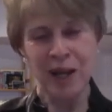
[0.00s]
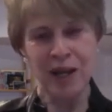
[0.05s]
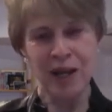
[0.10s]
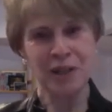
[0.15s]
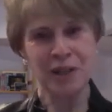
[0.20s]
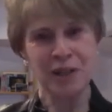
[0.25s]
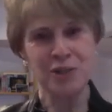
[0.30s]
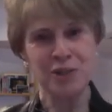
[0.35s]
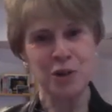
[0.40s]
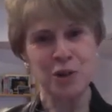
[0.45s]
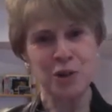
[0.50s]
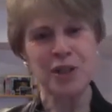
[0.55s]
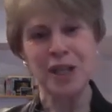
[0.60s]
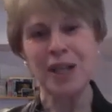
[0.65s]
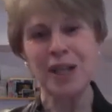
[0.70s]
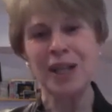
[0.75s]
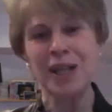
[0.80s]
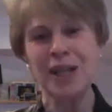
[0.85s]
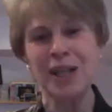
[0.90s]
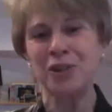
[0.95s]
Dorothy
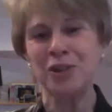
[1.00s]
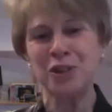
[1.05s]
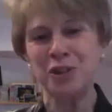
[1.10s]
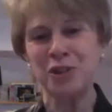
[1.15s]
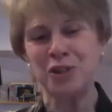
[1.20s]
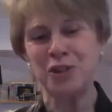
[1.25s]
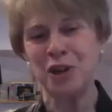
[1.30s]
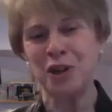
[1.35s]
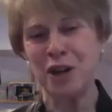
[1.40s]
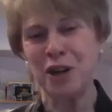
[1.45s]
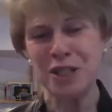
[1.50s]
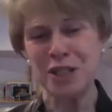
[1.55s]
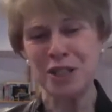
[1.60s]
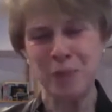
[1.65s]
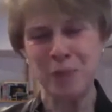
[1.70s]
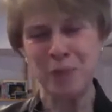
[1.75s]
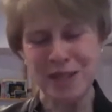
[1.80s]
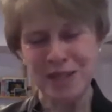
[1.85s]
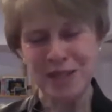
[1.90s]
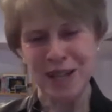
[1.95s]
Leonard, who talks
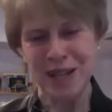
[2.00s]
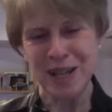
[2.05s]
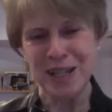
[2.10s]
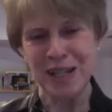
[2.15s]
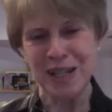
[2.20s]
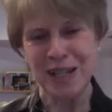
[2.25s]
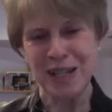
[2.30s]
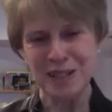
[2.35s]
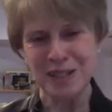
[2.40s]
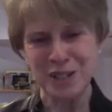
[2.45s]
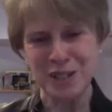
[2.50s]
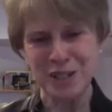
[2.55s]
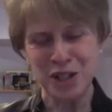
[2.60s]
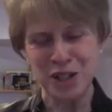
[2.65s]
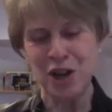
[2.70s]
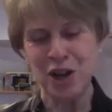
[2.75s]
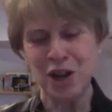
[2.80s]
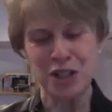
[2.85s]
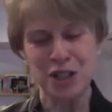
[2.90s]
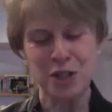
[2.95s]
about this idea, she
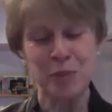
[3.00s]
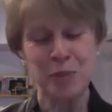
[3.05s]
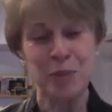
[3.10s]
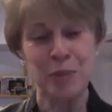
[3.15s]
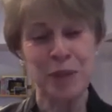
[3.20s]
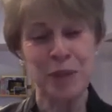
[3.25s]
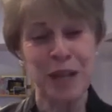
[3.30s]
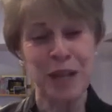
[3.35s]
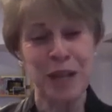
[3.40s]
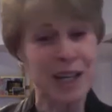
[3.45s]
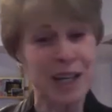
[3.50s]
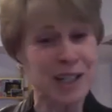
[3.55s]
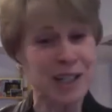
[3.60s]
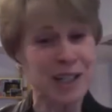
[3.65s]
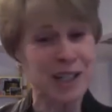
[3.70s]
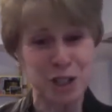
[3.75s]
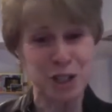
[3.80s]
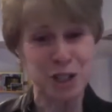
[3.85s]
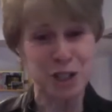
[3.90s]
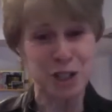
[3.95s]
calls them
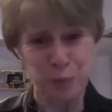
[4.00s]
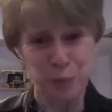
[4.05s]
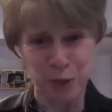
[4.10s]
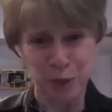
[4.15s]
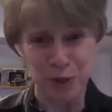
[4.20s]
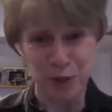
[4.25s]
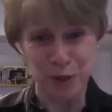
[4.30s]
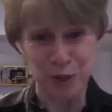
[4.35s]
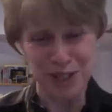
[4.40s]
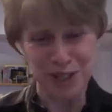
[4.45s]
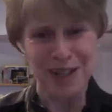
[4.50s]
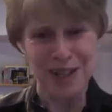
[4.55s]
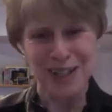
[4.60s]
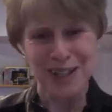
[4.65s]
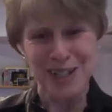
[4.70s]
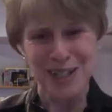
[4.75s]
nextperts.